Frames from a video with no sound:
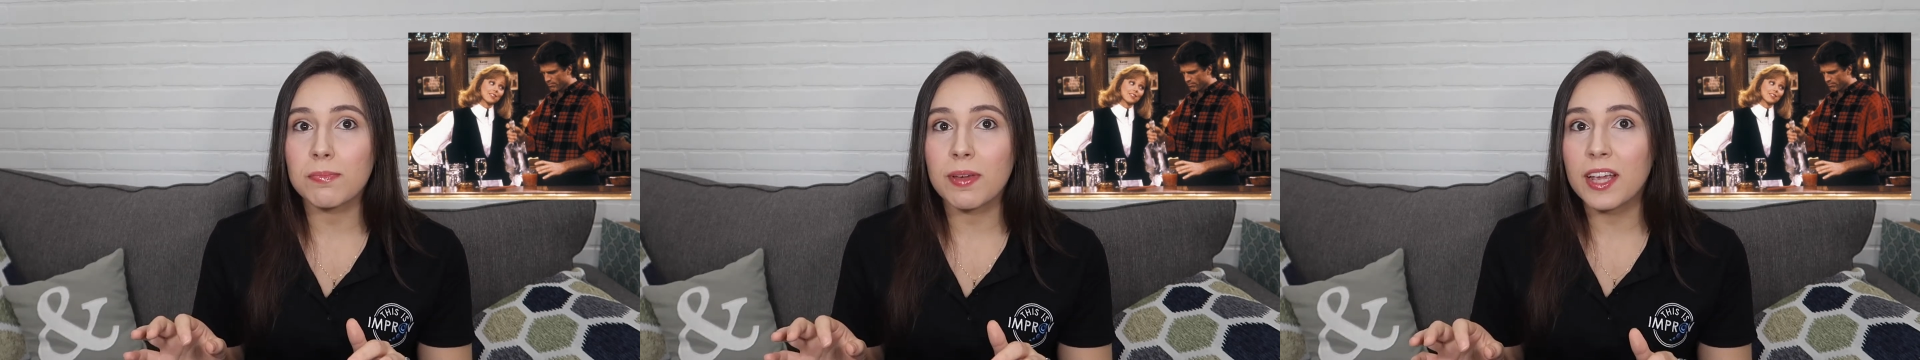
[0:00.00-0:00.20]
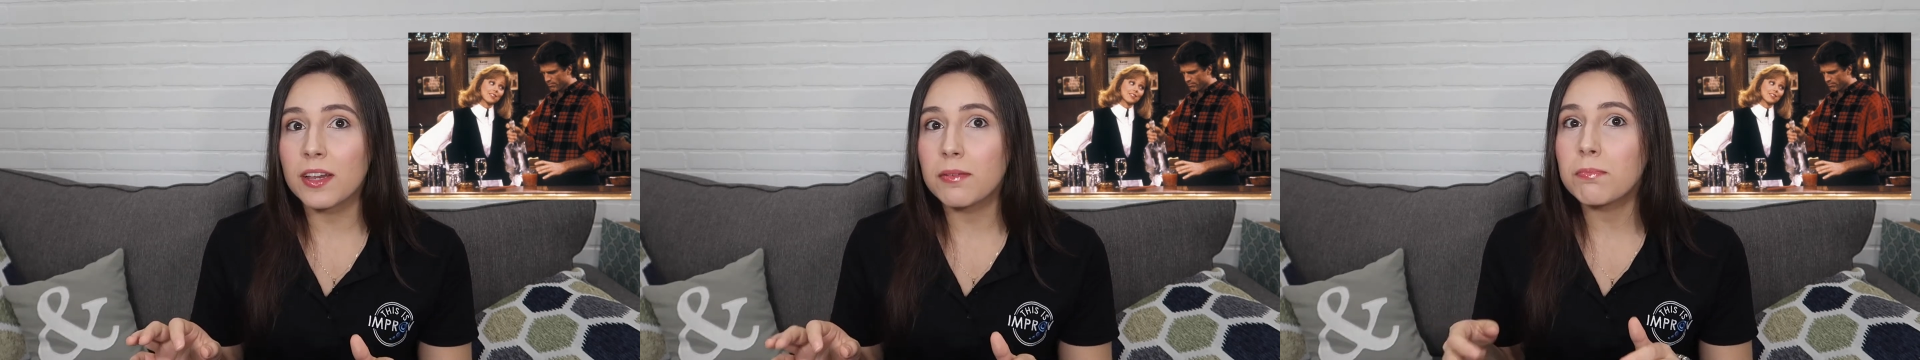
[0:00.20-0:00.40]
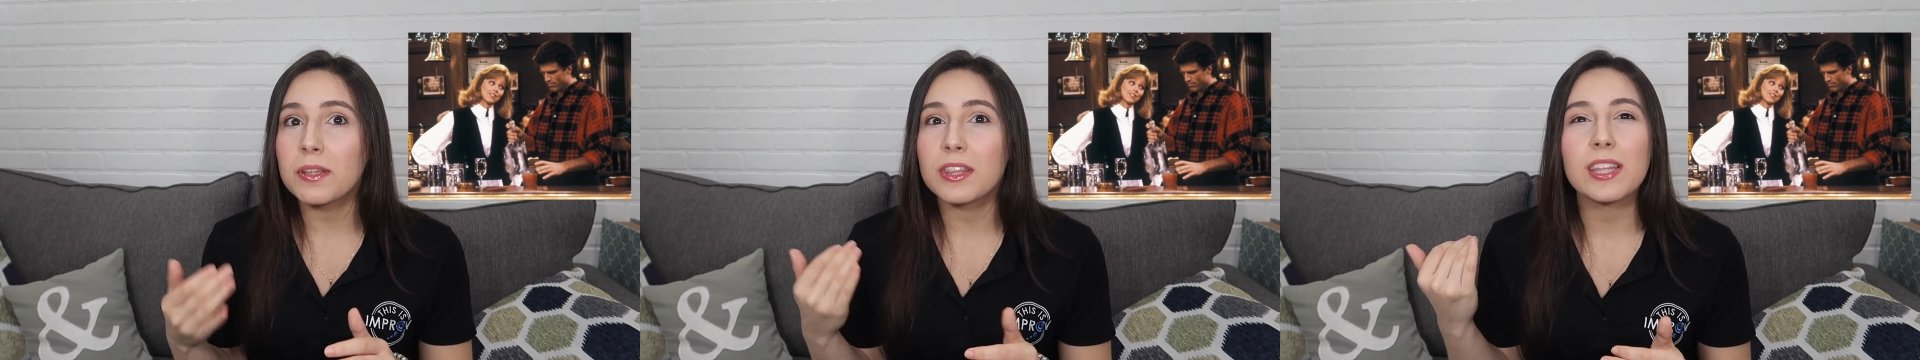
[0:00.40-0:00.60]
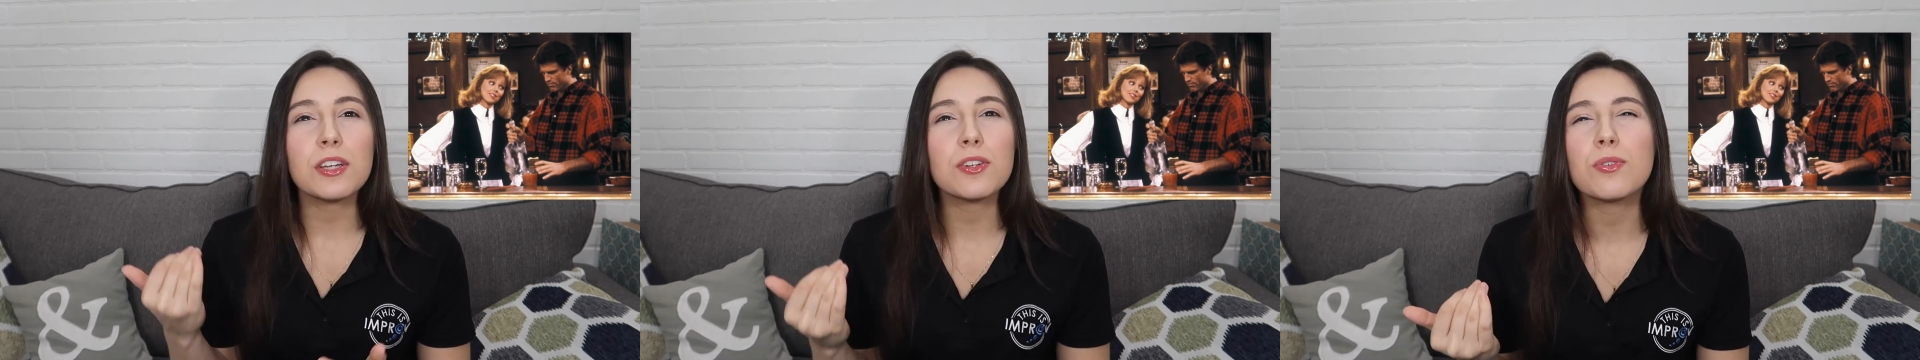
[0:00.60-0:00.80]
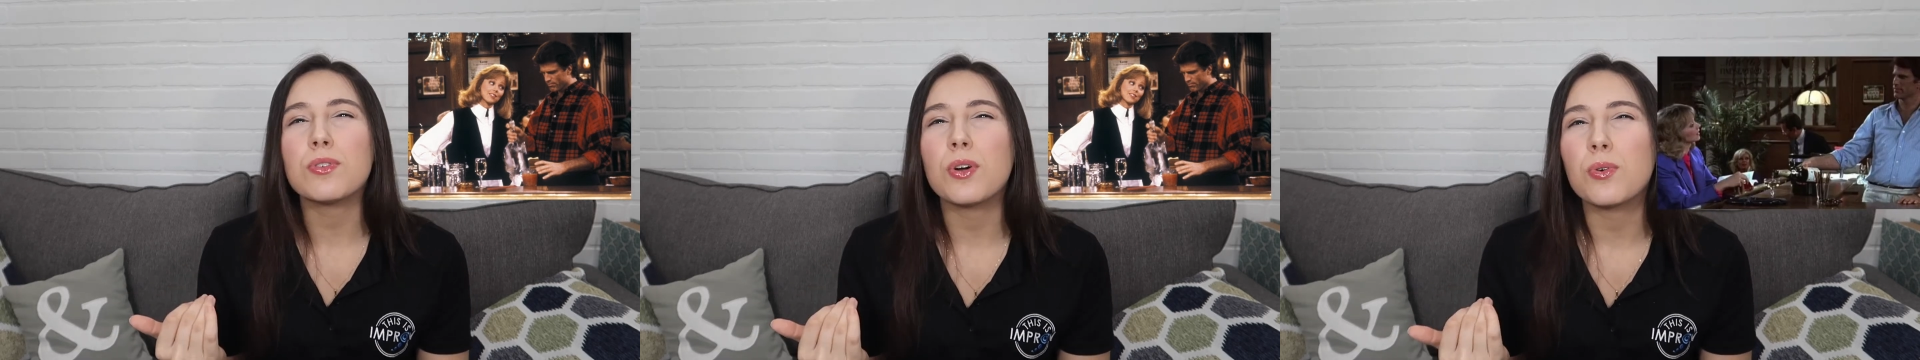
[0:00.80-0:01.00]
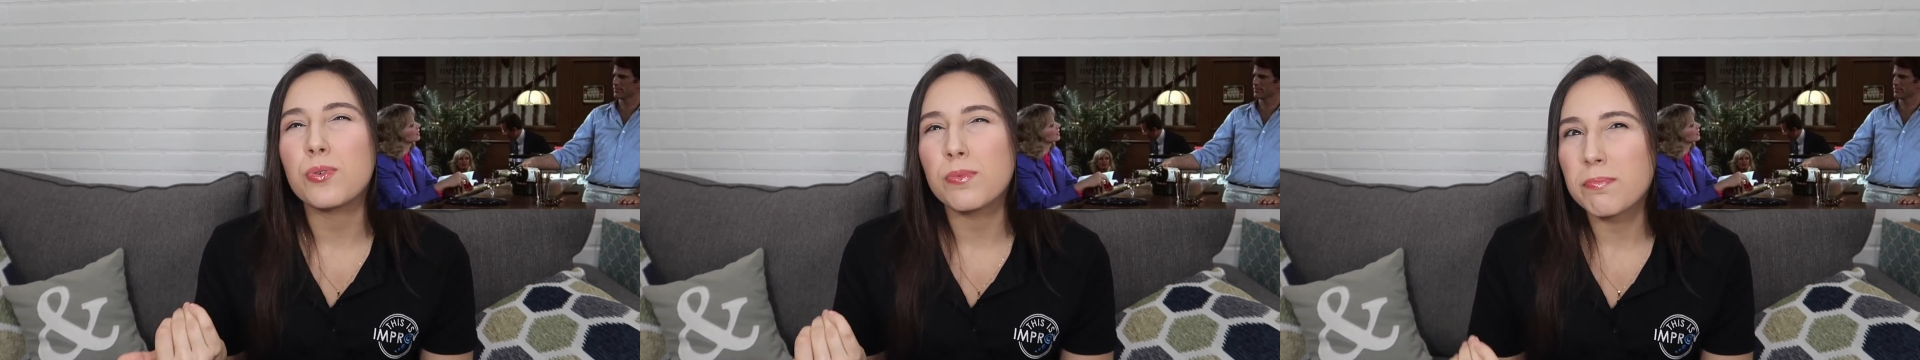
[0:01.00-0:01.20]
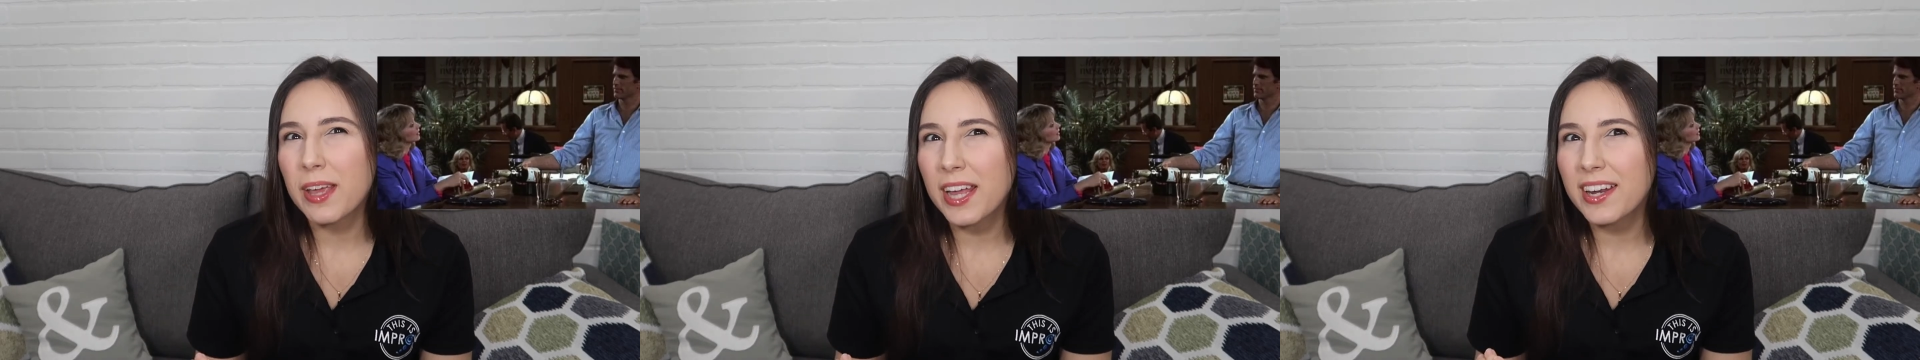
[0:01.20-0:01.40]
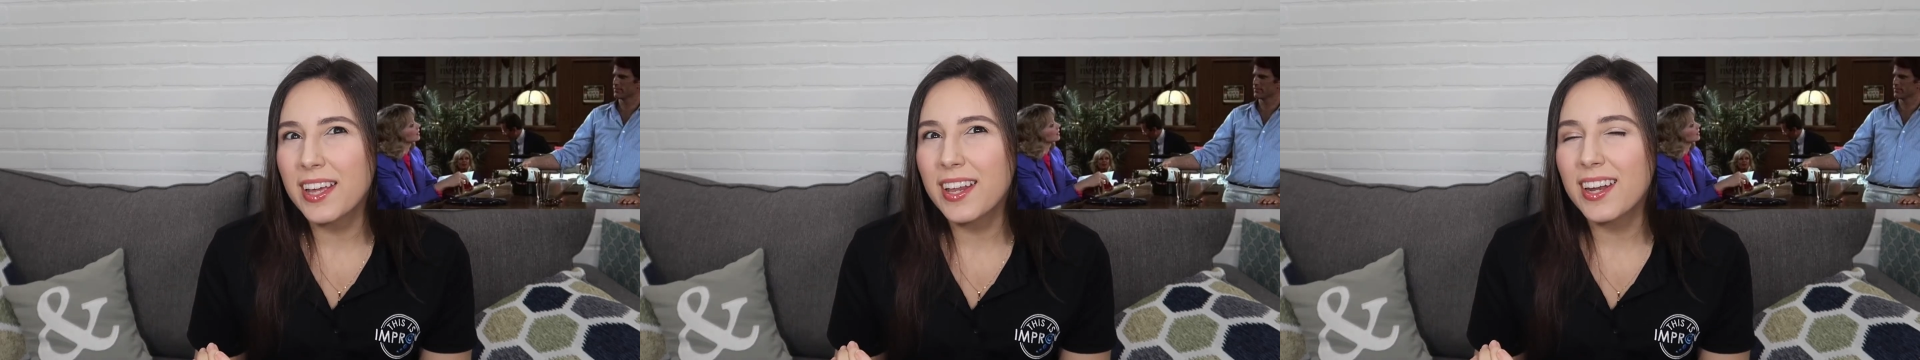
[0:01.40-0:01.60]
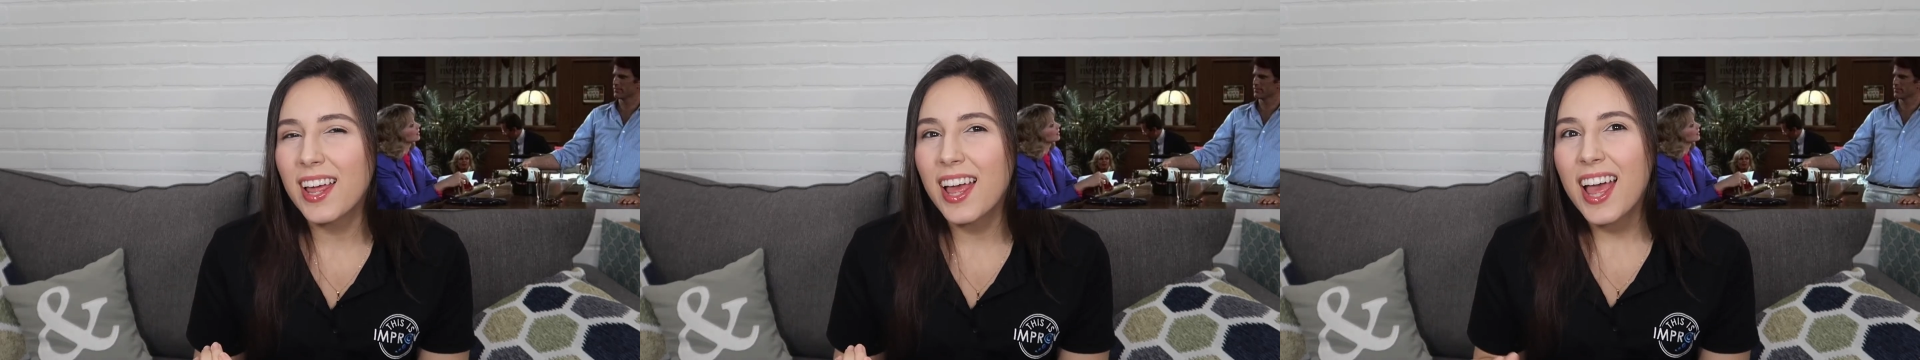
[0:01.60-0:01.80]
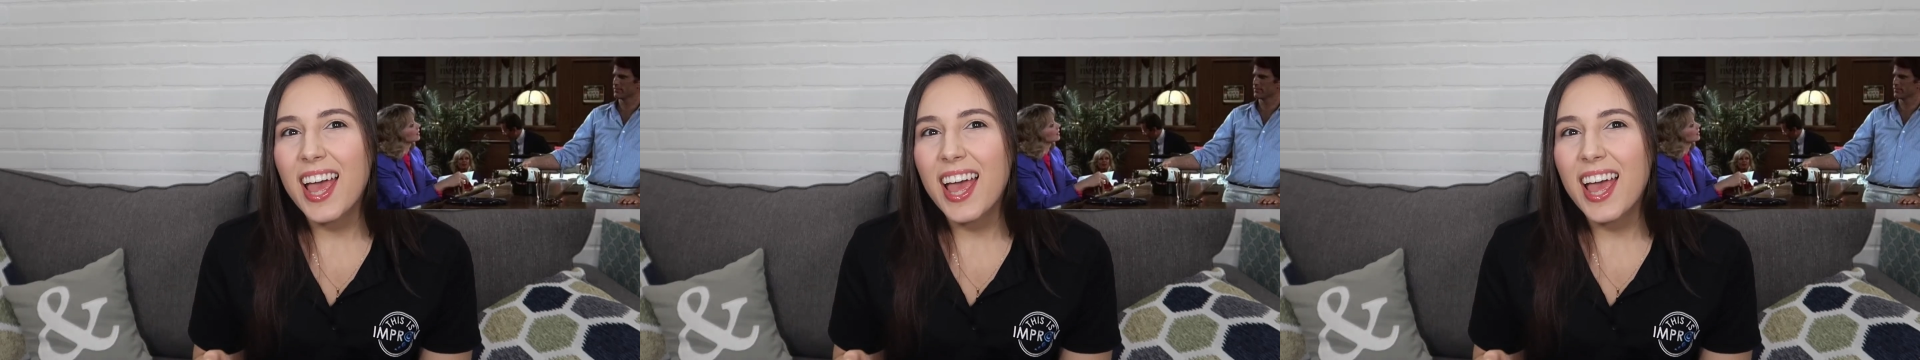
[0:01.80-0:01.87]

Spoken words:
made, but they don't know who made it.